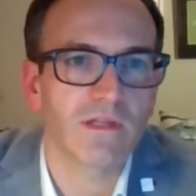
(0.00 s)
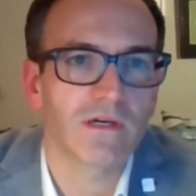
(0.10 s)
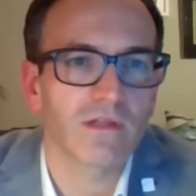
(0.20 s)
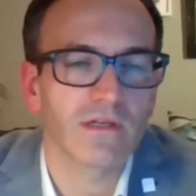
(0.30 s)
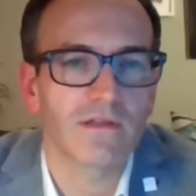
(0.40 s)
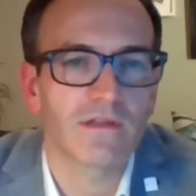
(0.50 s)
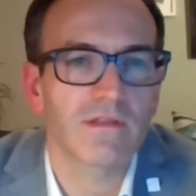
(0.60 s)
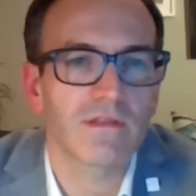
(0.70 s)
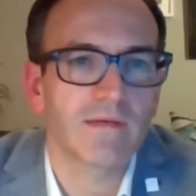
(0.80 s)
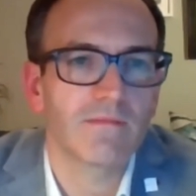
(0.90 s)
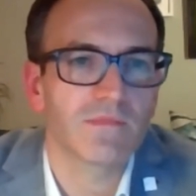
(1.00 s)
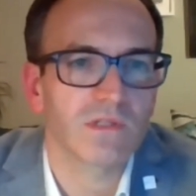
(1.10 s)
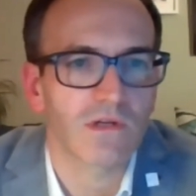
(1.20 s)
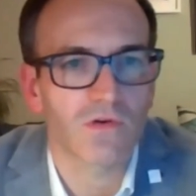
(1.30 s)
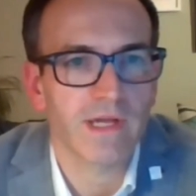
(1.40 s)
and the
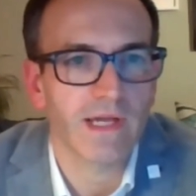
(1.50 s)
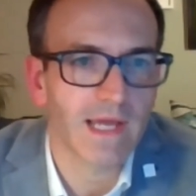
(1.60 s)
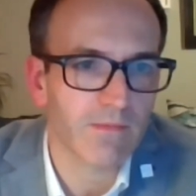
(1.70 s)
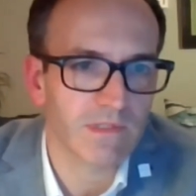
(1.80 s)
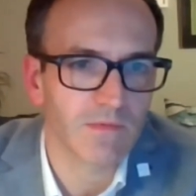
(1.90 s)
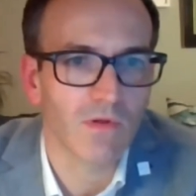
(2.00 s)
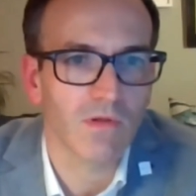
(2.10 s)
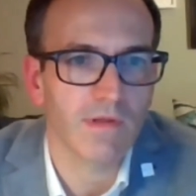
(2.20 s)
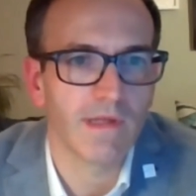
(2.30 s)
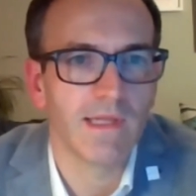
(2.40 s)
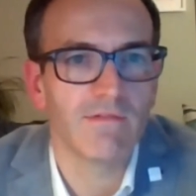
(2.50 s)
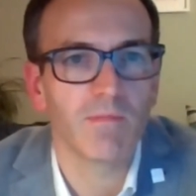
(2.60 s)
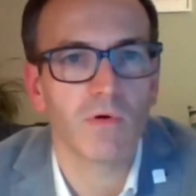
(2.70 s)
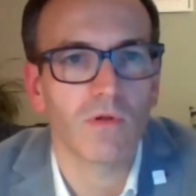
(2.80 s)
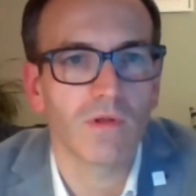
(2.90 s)
themes: green, equitable,
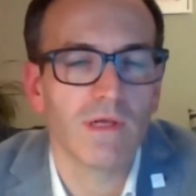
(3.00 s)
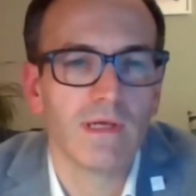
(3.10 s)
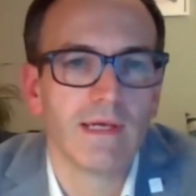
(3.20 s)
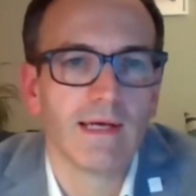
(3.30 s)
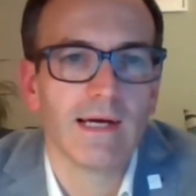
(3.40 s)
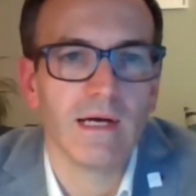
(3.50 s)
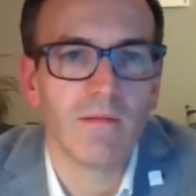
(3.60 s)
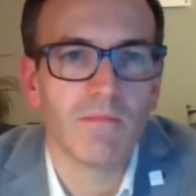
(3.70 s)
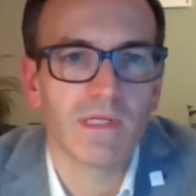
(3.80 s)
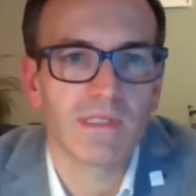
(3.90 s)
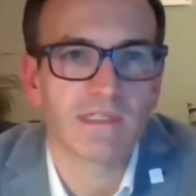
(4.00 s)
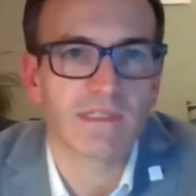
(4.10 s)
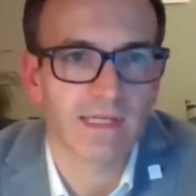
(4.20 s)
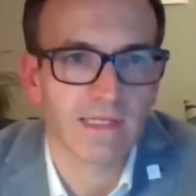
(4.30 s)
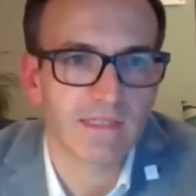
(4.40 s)
livable, and
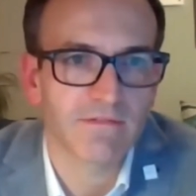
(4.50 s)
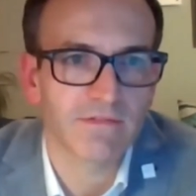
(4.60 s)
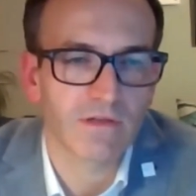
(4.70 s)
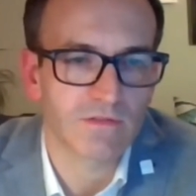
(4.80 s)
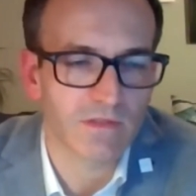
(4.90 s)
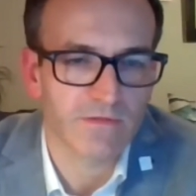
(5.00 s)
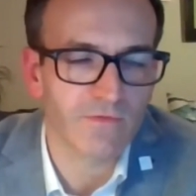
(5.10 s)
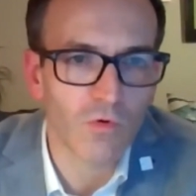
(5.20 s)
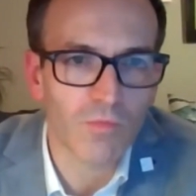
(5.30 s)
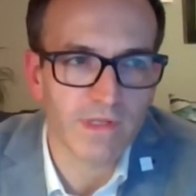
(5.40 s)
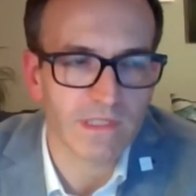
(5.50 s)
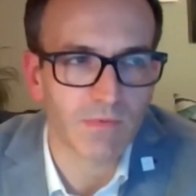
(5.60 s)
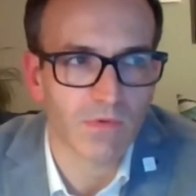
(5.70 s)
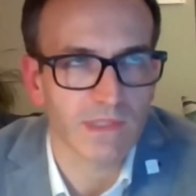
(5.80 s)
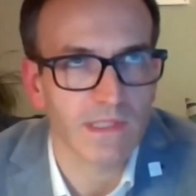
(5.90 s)
distinctive. There's 4
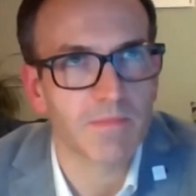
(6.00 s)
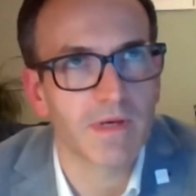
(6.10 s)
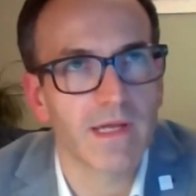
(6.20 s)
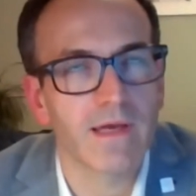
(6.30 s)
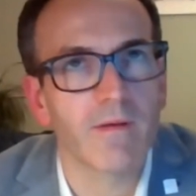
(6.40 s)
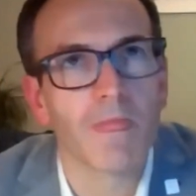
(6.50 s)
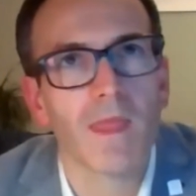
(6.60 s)
principles underpinning it.